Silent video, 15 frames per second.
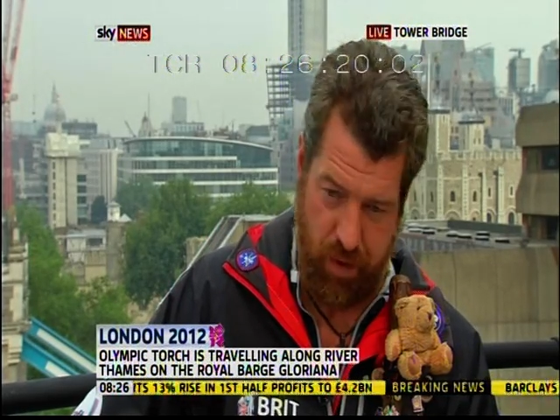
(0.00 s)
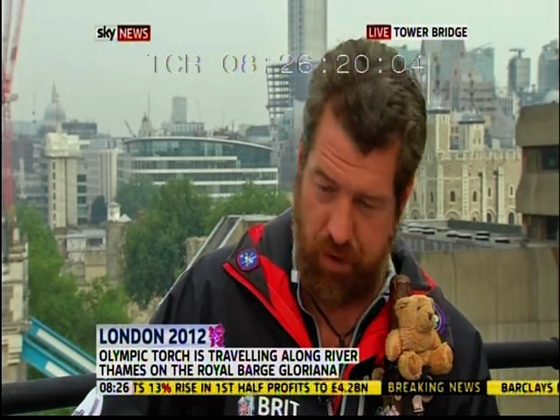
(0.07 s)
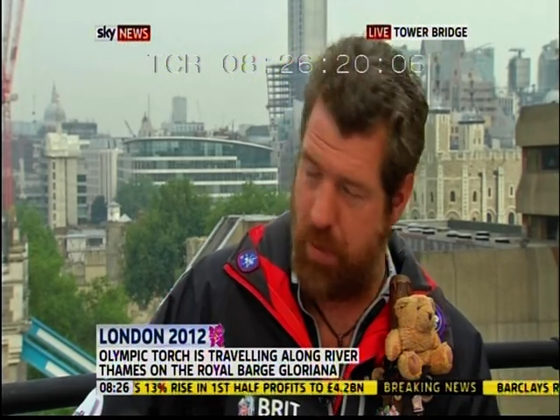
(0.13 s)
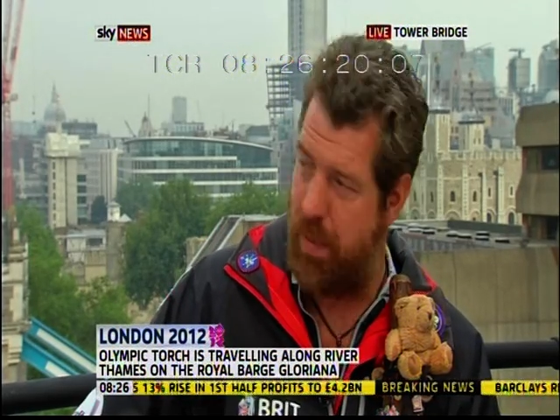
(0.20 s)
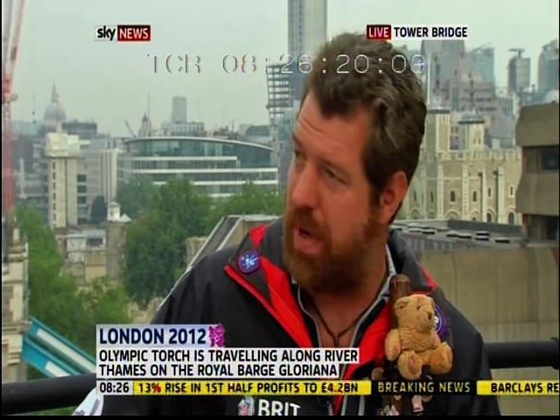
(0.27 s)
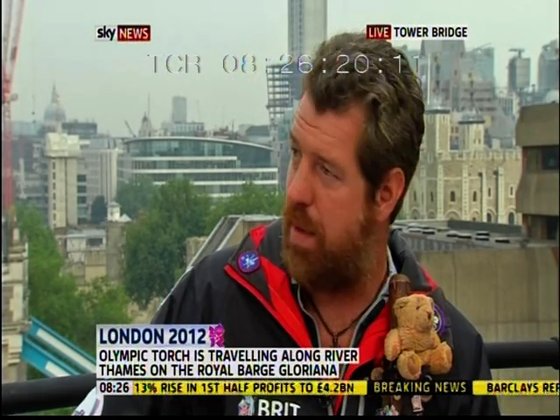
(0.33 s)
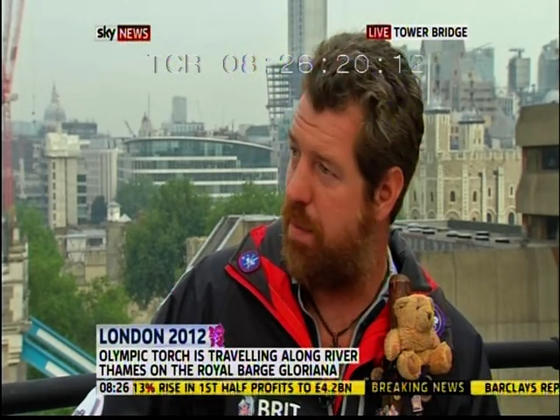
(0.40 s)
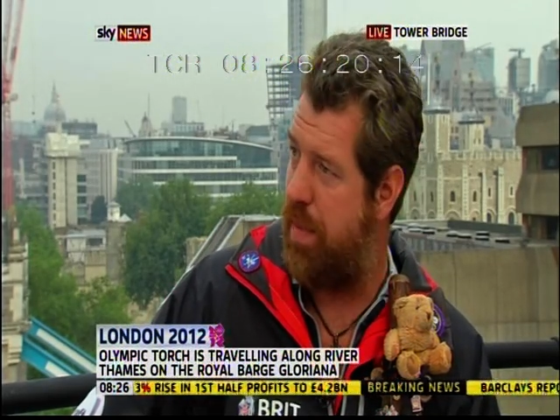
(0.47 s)

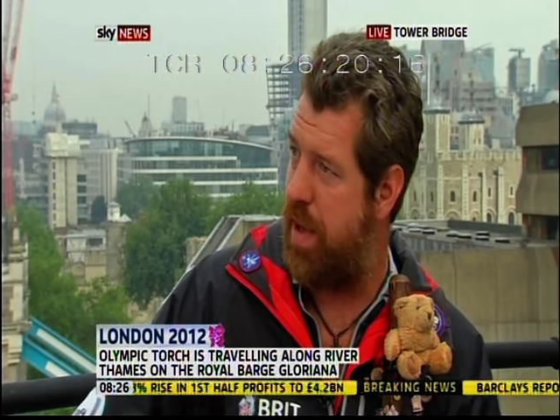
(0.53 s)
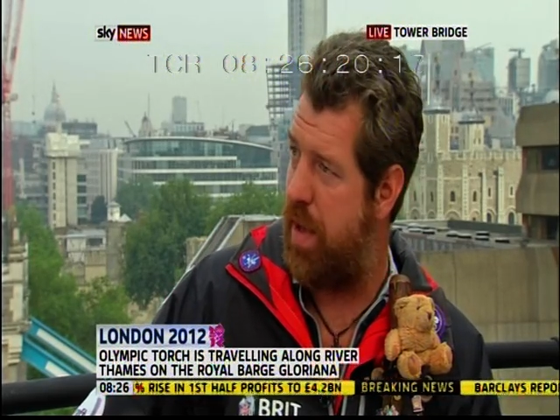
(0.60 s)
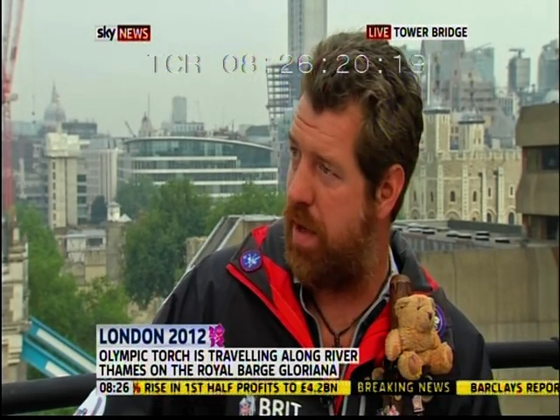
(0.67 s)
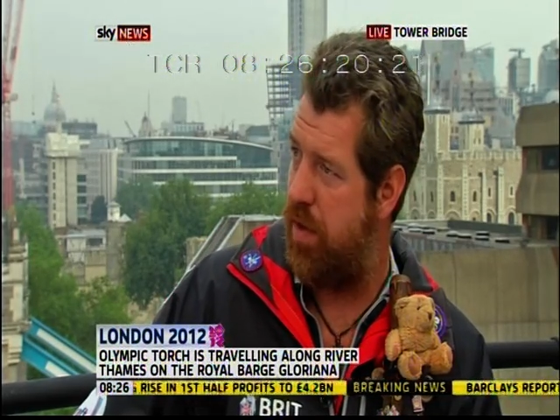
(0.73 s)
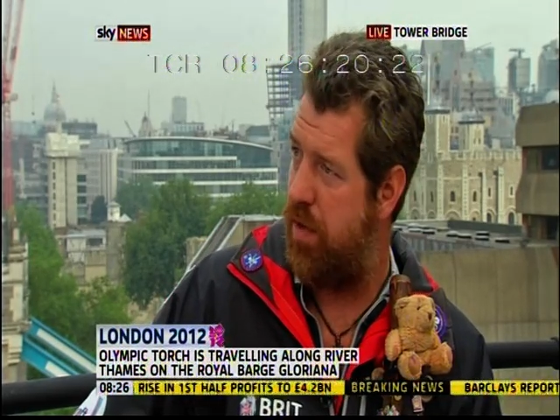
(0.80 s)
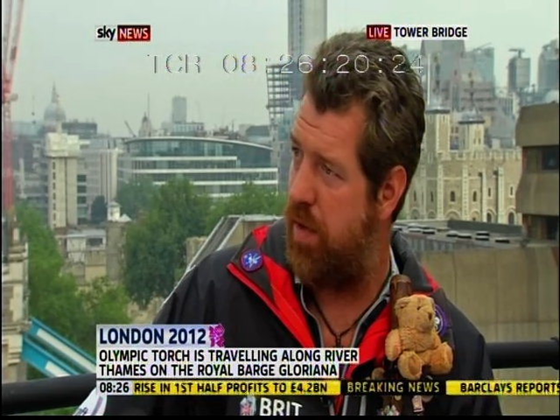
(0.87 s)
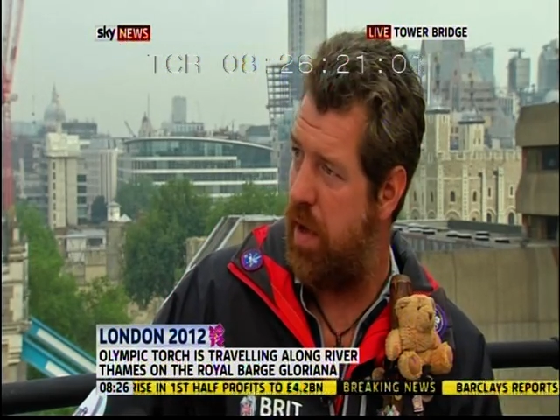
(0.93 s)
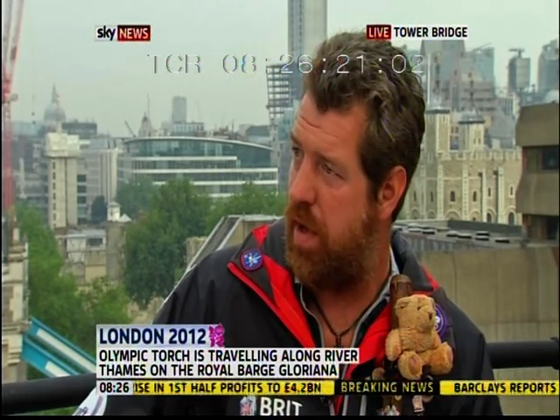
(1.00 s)
from
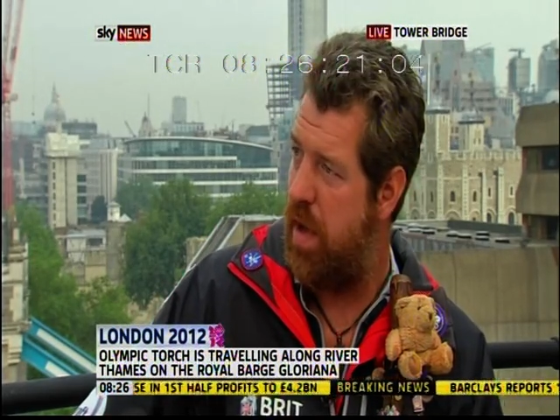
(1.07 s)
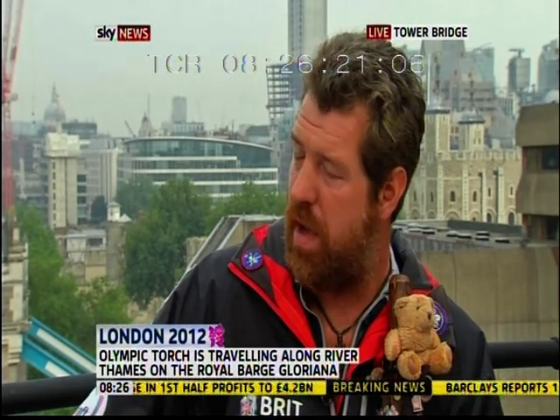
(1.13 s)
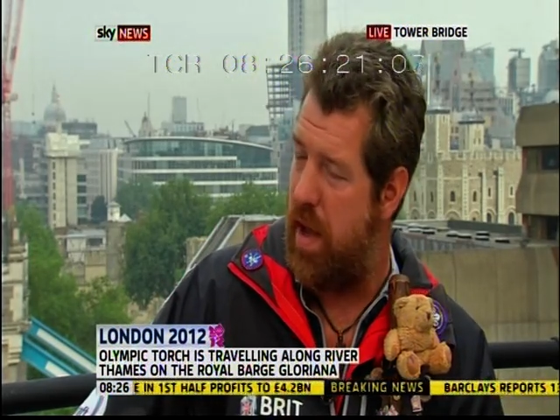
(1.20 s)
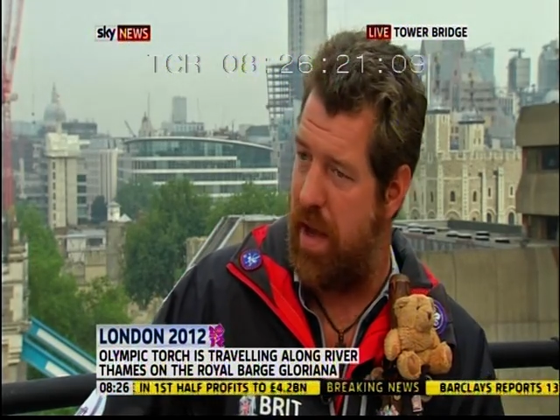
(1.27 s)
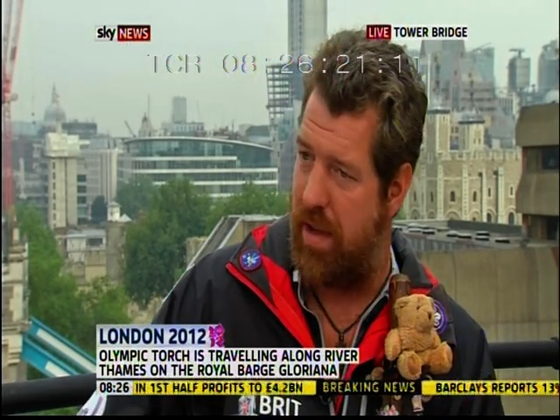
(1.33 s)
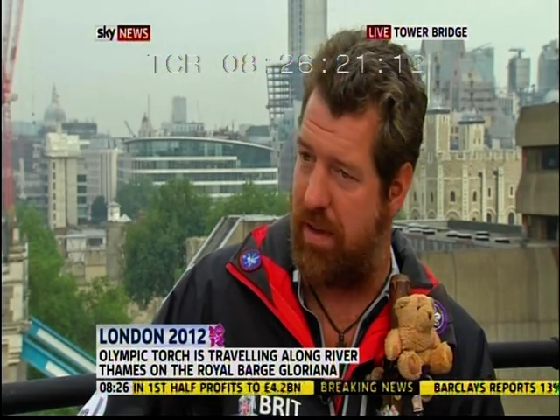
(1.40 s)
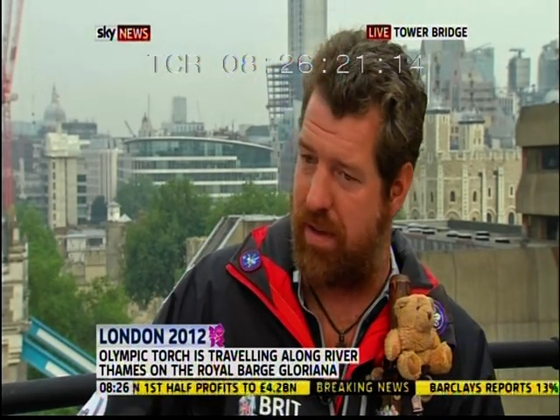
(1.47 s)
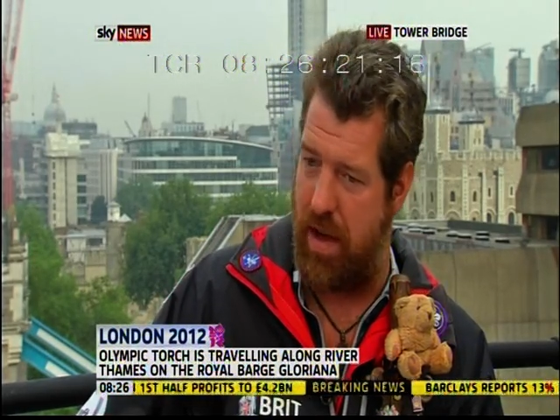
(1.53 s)
Olympians
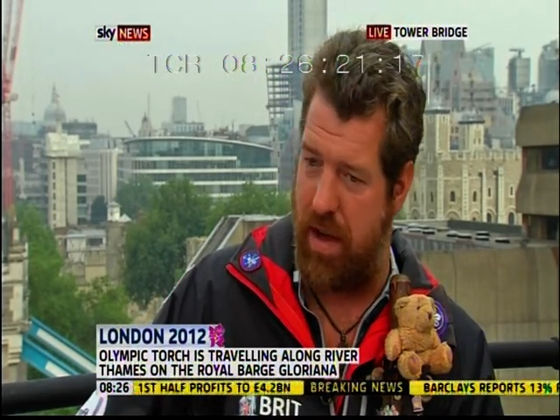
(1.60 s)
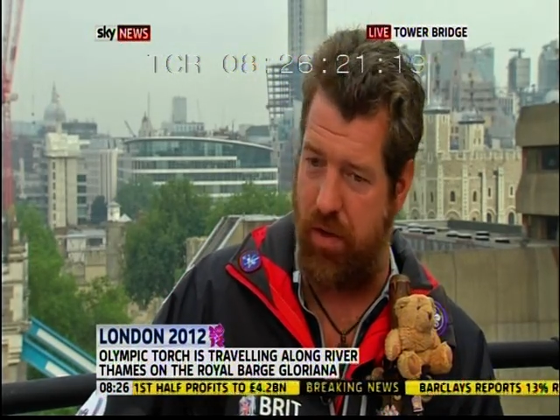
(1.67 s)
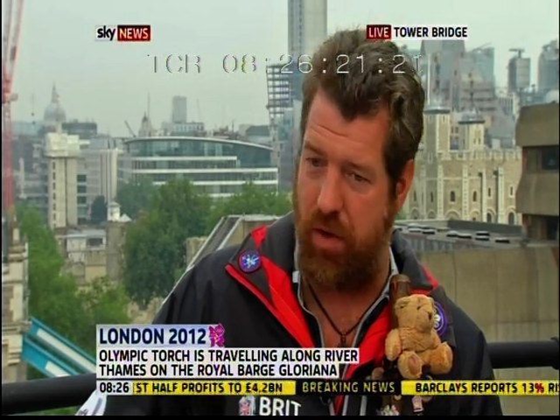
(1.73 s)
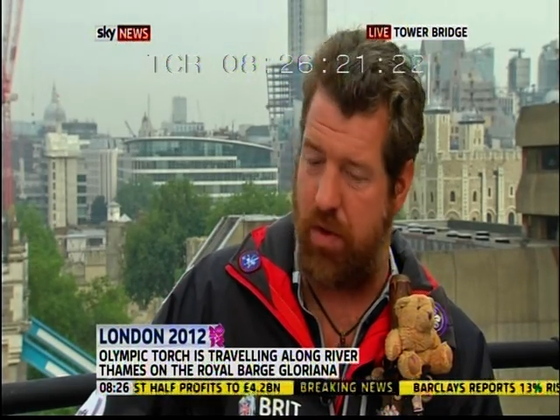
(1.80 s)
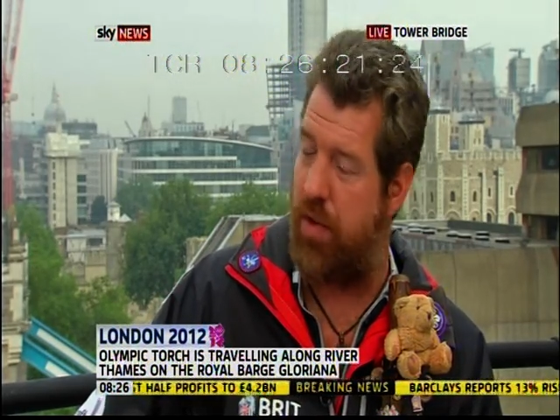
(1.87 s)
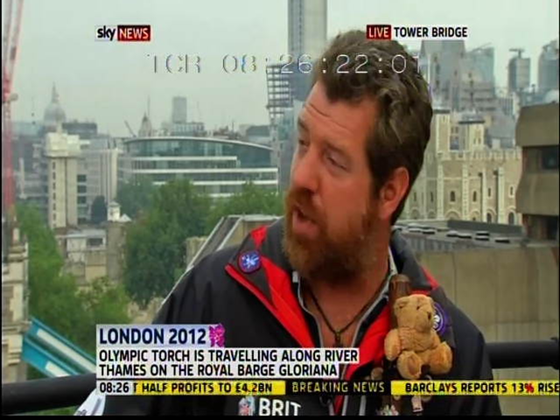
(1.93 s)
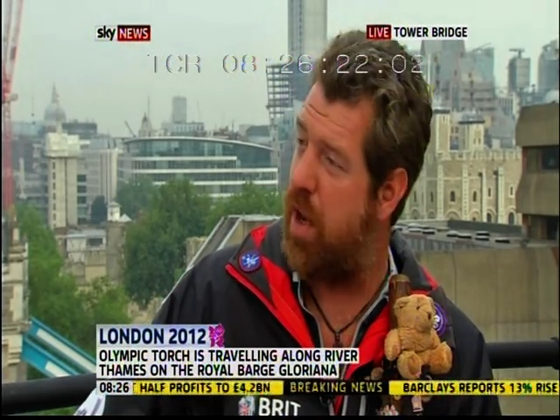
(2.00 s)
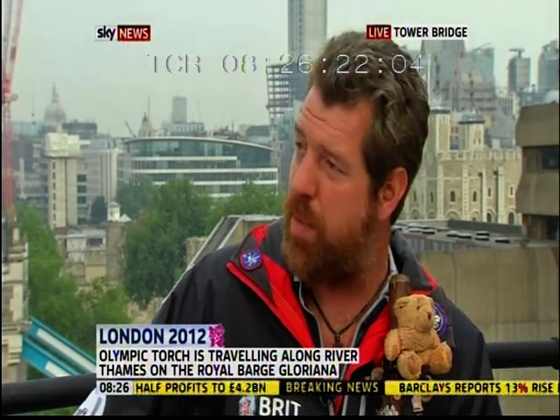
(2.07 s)
is
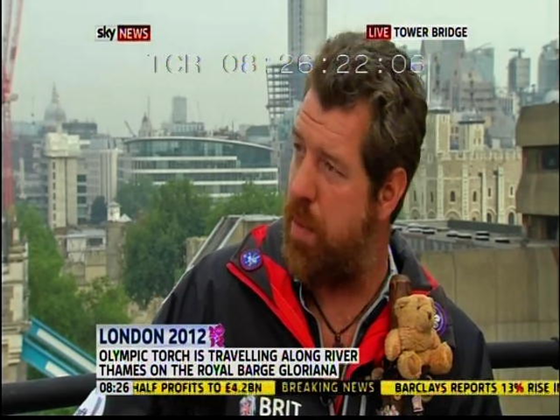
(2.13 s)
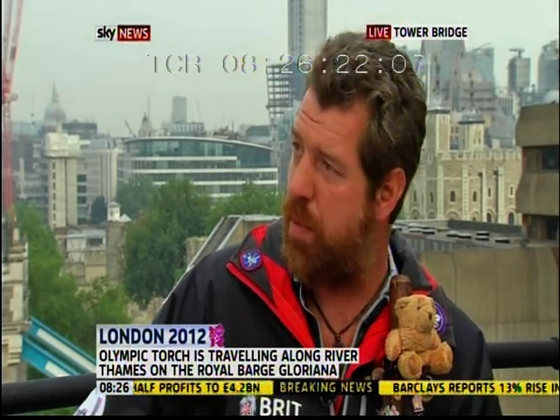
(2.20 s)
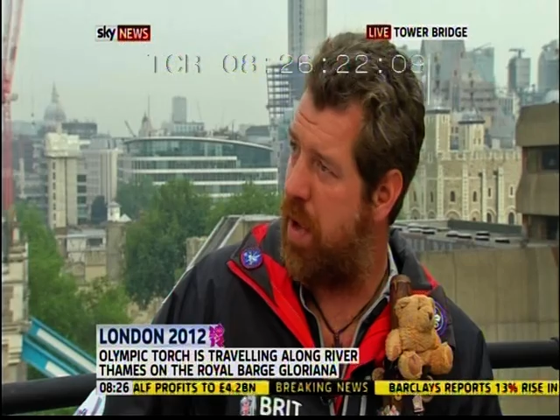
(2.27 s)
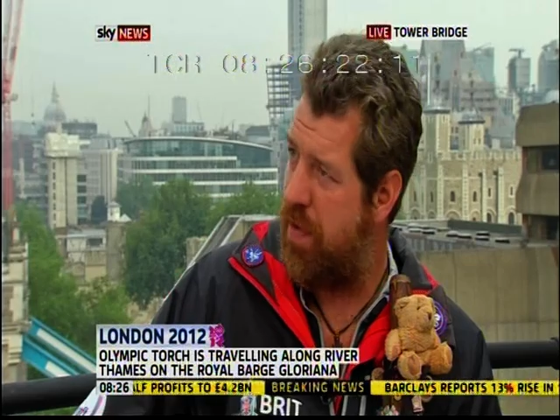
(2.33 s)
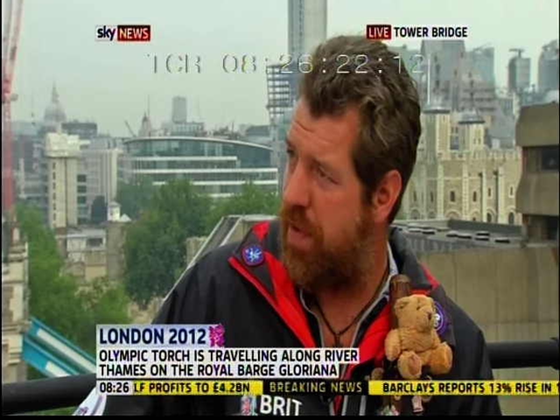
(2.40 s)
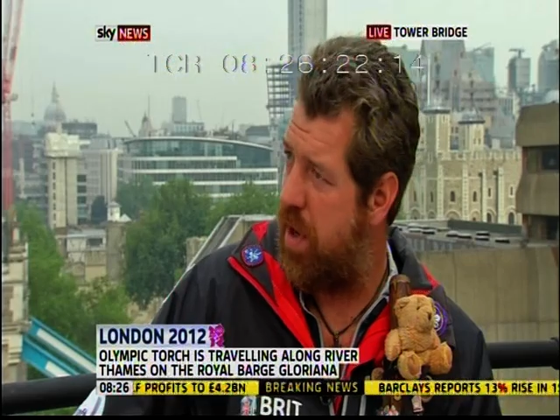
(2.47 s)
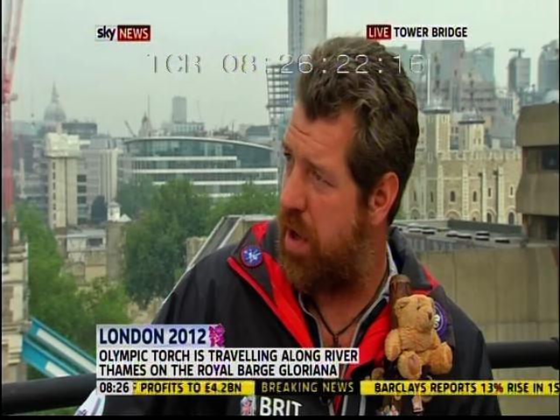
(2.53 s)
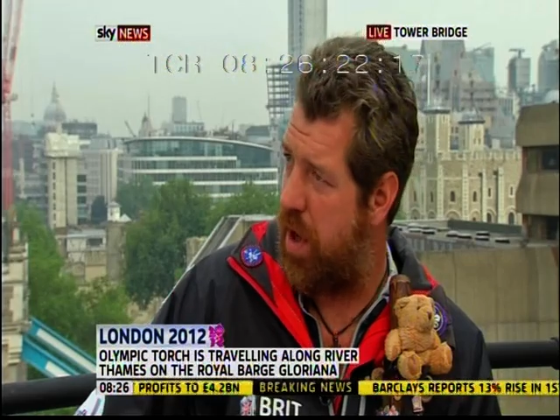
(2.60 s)
just to say to people,
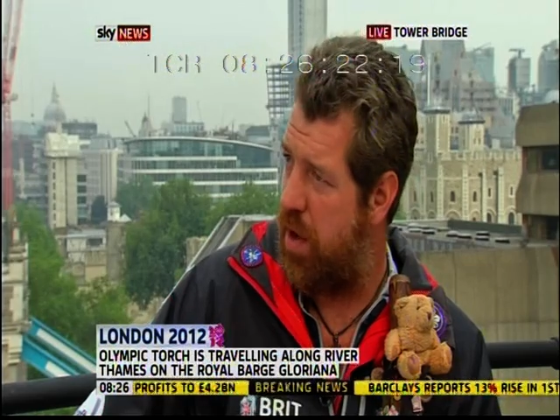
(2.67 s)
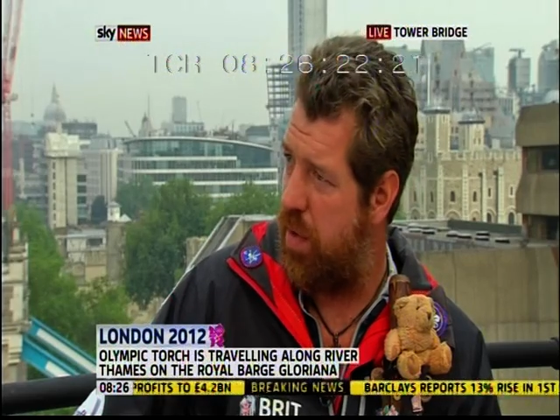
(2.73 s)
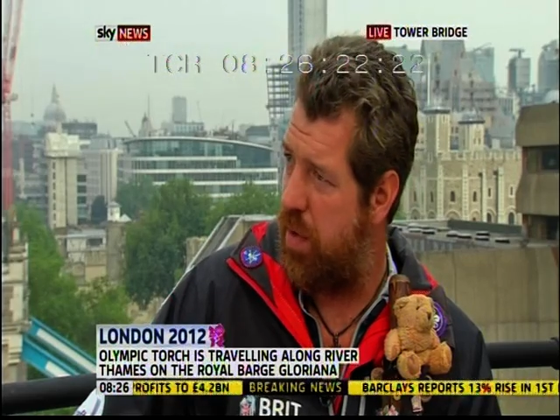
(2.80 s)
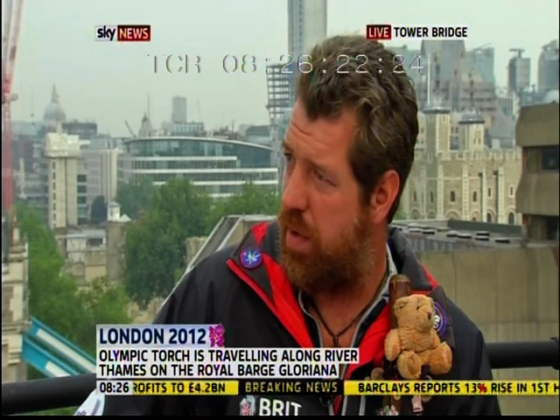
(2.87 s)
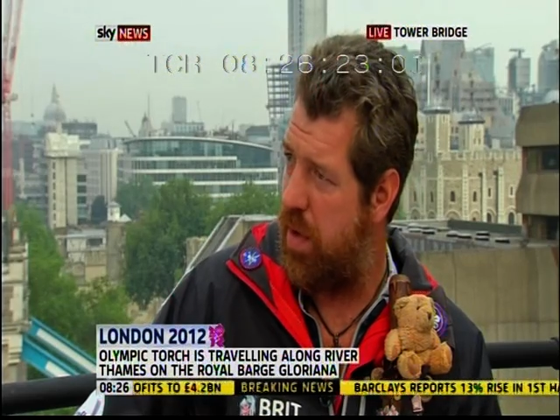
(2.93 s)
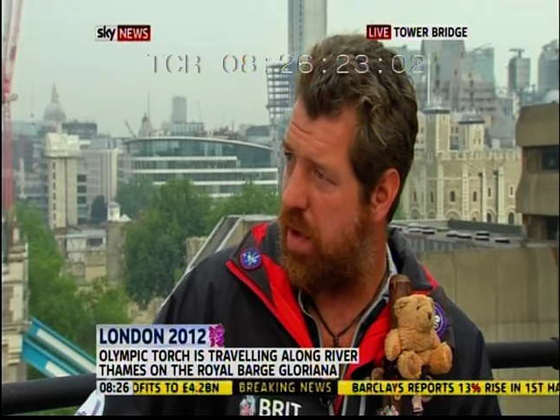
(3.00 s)
give it a go.